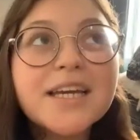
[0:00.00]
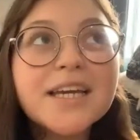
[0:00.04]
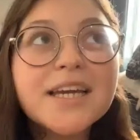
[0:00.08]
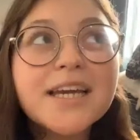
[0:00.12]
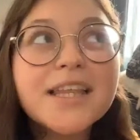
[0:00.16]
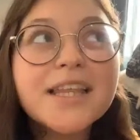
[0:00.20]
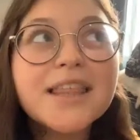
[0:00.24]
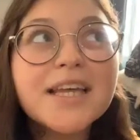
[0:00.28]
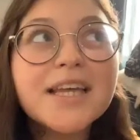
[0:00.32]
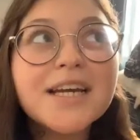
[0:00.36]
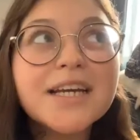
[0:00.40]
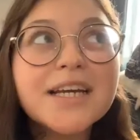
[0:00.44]

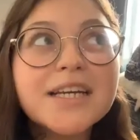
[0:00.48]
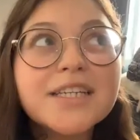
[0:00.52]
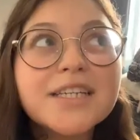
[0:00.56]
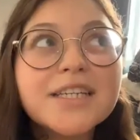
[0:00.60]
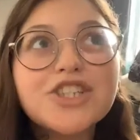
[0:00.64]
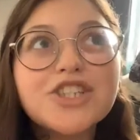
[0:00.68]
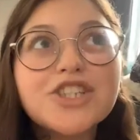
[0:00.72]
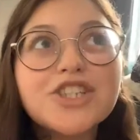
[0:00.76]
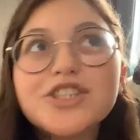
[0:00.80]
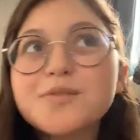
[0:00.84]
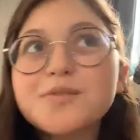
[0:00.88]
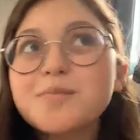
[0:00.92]
that
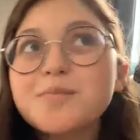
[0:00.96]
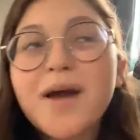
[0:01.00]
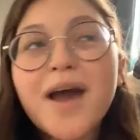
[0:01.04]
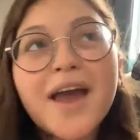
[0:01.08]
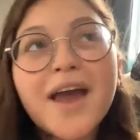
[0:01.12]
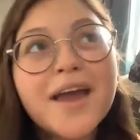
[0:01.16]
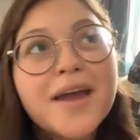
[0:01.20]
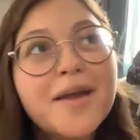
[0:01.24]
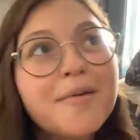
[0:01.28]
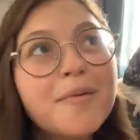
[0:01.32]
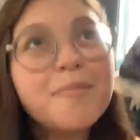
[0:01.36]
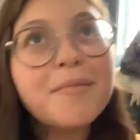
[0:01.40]
just my
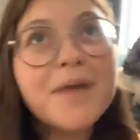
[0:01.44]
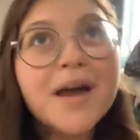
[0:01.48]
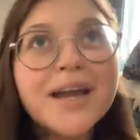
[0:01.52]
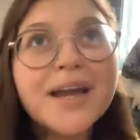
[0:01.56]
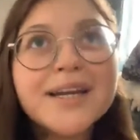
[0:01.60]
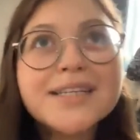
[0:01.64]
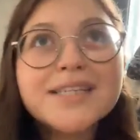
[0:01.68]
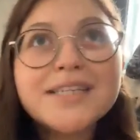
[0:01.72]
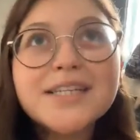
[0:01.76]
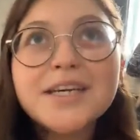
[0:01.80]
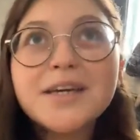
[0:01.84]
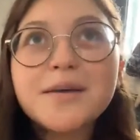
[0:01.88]

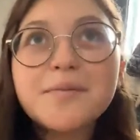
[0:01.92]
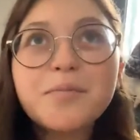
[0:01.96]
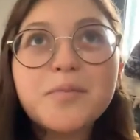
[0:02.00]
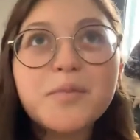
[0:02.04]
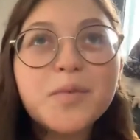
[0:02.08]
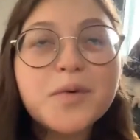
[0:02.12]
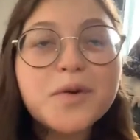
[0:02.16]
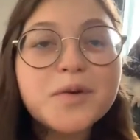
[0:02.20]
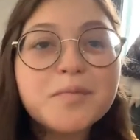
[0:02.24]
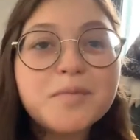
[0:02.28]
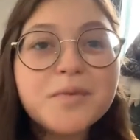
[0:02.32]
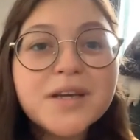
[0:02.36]
tip
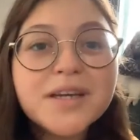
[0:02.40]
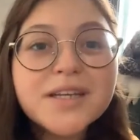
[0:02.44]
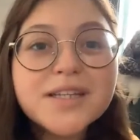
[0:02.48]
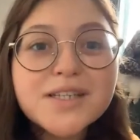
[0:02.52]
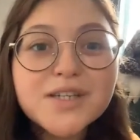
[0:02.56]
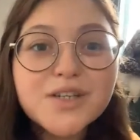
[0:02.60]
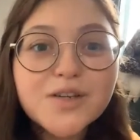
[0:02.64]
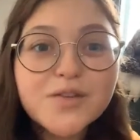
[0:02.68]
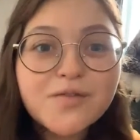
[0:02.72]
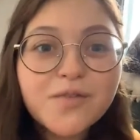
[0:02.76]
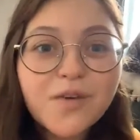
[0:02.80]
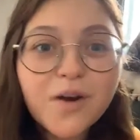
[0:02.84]
would be
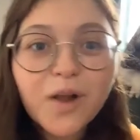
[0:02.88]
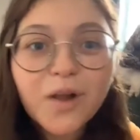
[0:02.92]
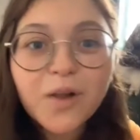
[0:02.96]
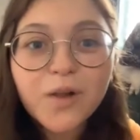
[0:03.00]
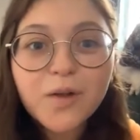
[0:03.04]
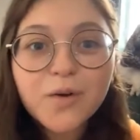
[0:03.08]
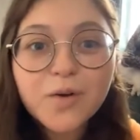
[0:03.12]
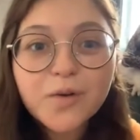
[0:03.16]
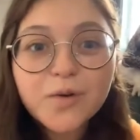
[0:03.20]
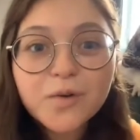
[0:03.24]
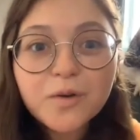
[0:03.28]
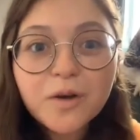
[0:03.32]
to
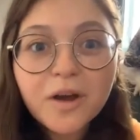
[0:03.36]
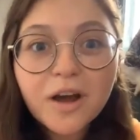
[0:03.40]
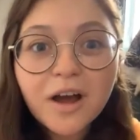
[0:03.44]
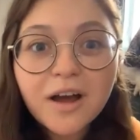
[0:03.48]
follow